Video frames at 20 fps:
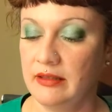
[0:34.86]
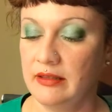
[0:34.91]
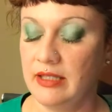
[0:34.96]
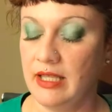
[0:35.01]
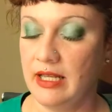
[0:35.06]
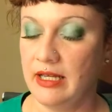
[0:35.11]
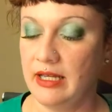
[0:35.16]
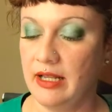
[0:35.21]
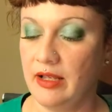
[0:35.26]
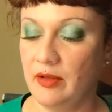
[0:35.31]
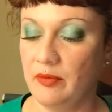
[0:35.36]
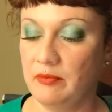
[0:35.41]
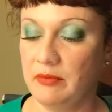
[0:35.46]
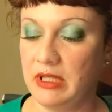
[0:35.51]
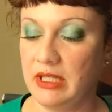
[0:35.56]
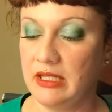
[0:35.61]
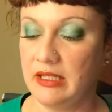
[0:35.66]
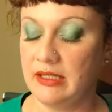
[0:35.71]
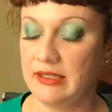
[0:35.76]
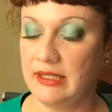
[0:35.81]
that help
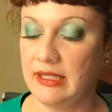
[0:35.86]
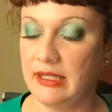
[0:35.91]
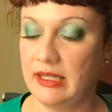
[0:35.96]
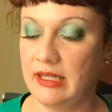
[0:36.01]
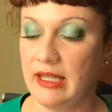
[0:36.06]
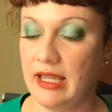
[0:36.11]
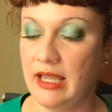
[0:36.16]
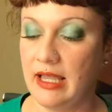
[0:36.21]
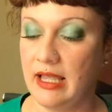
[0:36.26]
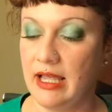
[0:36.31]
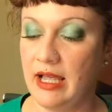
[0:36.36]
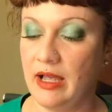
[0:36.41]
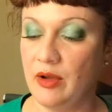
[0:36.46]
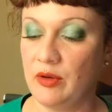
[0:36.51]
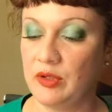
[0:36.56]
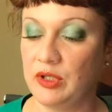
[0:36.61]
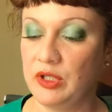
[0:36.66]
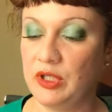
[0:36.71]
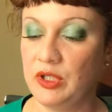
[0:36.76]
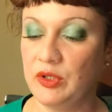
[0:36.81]
me see
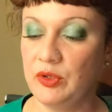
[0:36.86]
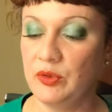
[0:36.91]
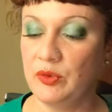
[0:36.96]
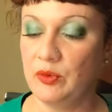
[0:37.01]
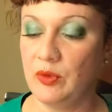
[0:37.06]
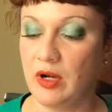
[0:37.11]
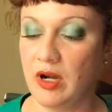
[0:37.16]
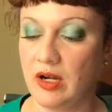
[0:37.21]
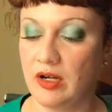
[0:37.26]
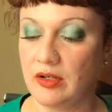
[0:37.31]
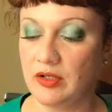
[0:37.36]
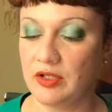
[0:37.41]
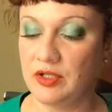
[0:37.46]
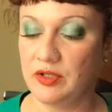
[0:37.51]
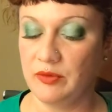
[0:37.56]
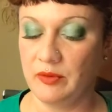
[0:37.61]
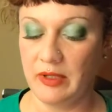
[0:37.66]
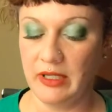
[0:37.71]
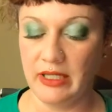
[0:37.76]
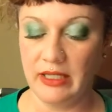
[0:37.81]
how you are
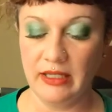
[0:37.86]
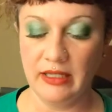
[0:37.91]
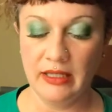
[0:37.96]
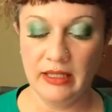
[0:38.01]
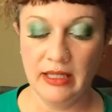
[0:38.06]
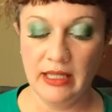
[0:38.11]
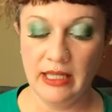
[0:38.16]
doing.